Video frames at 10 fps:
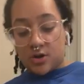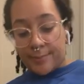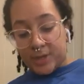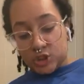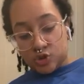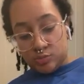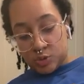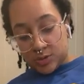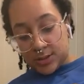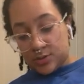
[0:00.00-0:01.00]

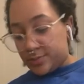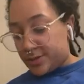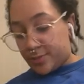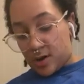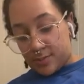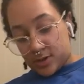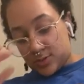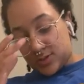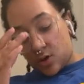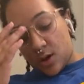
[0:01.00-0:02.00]
mushrooms with a little bit of
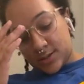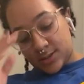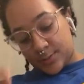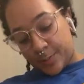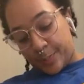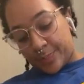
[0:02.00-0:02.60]
barbecue sauce.